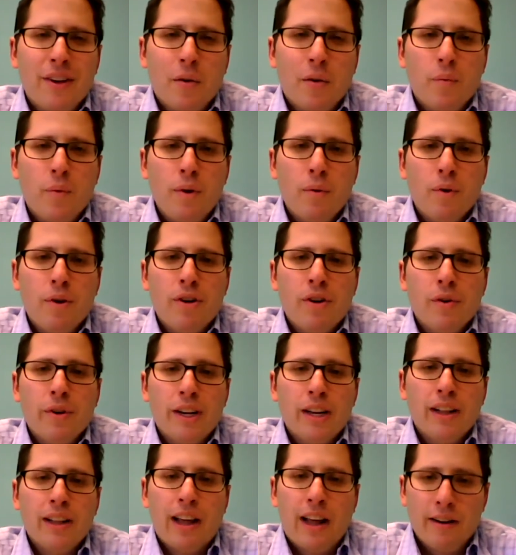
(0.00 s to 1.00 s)
we were
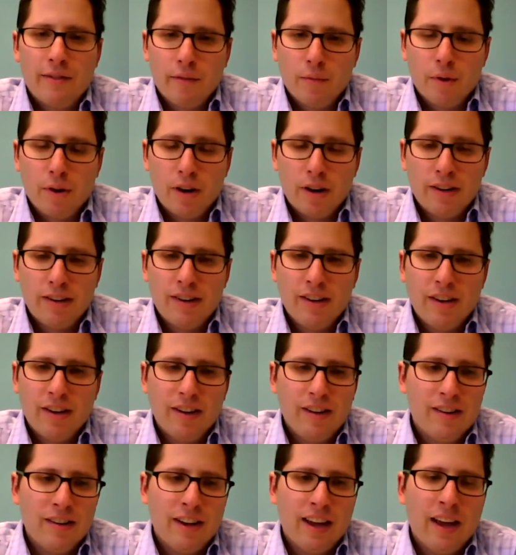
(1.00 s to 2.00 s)
doing a lot of work
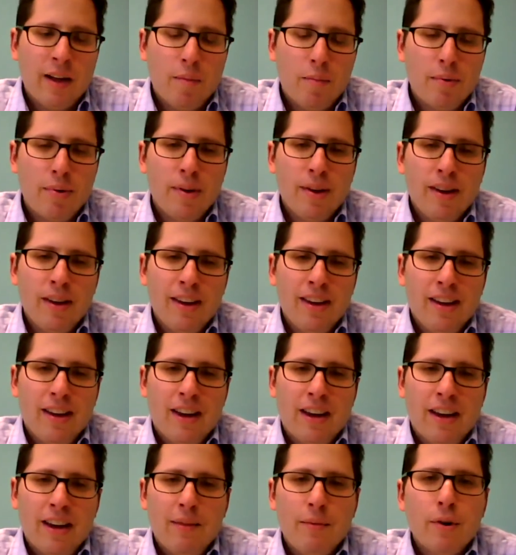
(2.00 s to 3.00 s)
to help
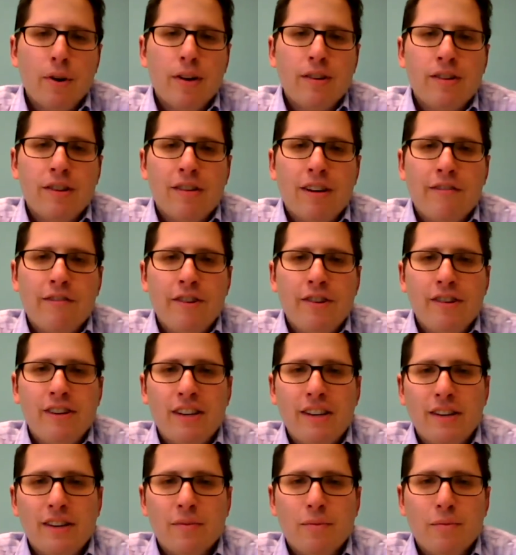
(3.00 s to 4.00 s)
immigrants and
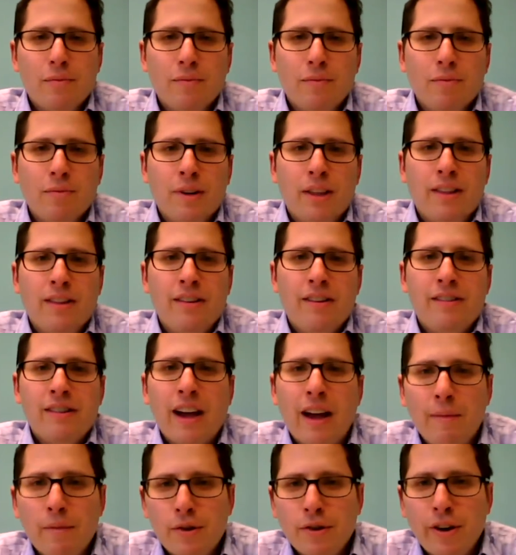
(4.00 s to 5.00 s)
refugees with
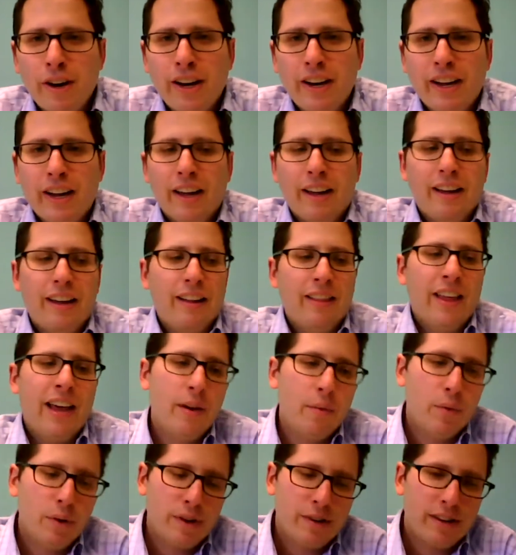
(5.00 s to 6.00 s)
job training,
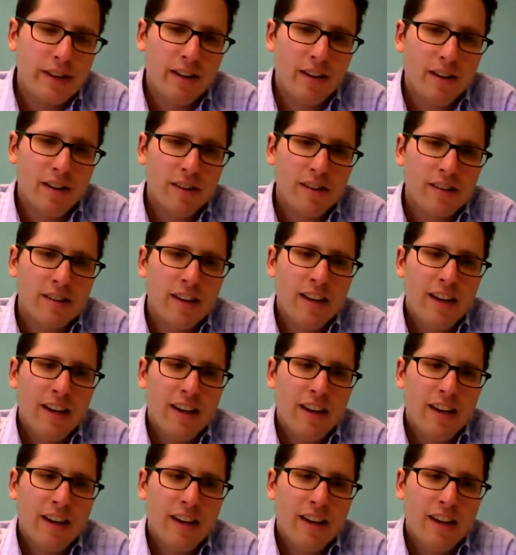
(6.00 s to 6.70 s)
language skills,